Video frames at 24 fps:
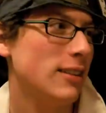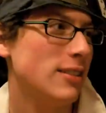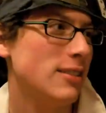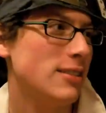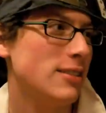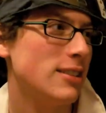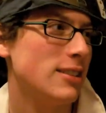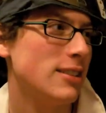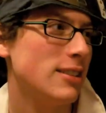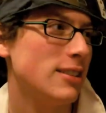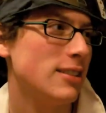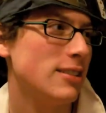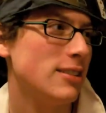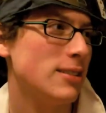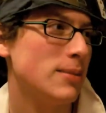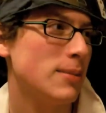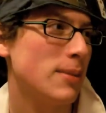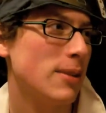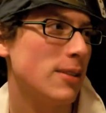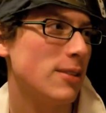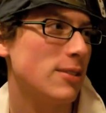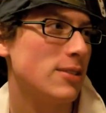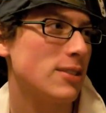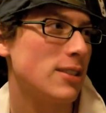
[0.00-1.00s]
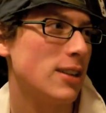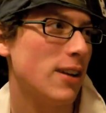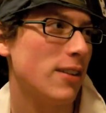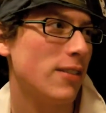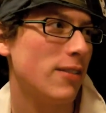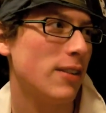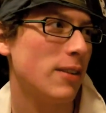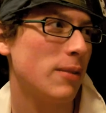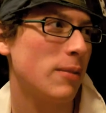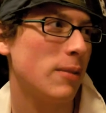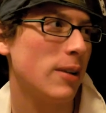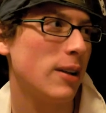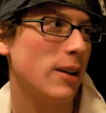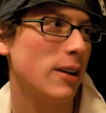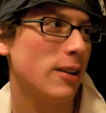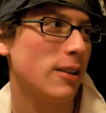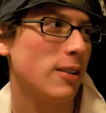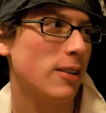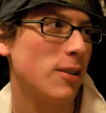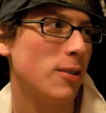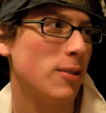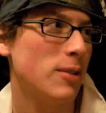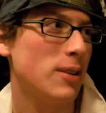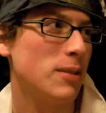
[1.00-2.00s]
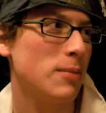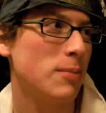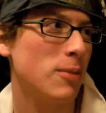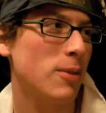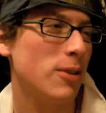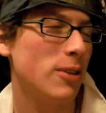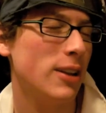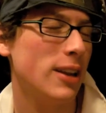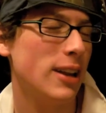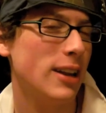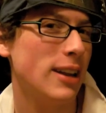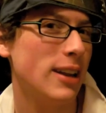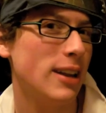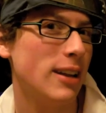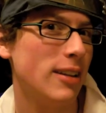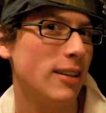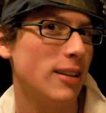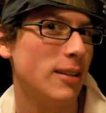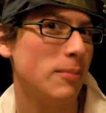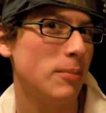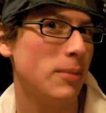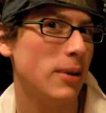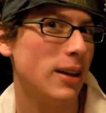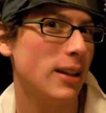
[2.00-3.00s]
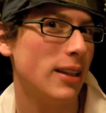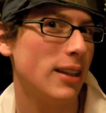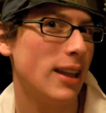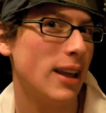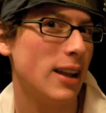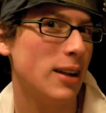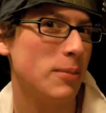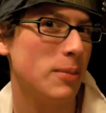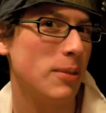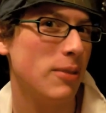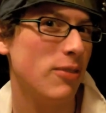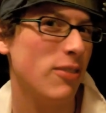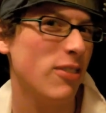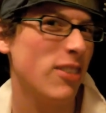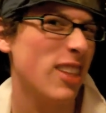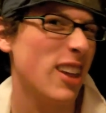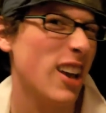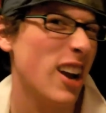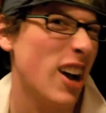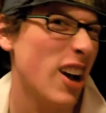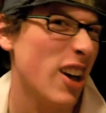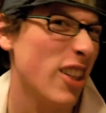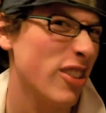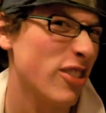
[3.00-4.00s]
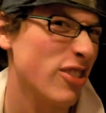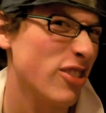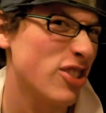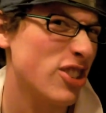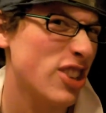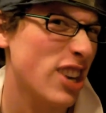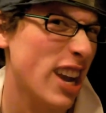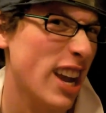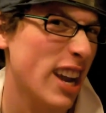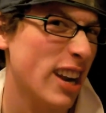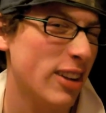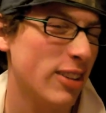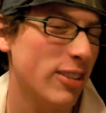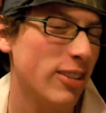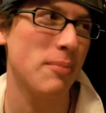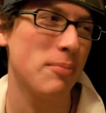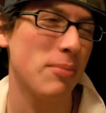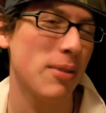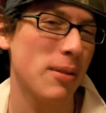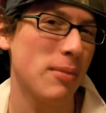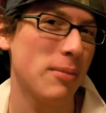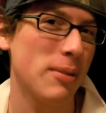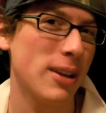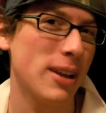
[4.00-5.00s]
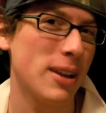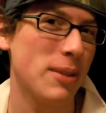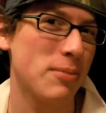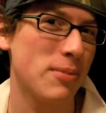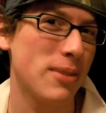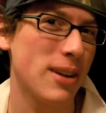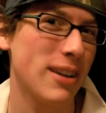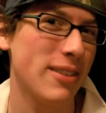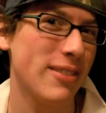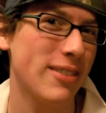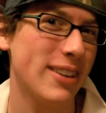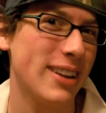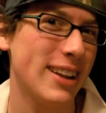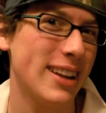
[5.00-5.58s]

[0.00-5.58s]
There's, there's some other stuff I'm going to go into more detail in, but that'll be for the other channel. Probably going to private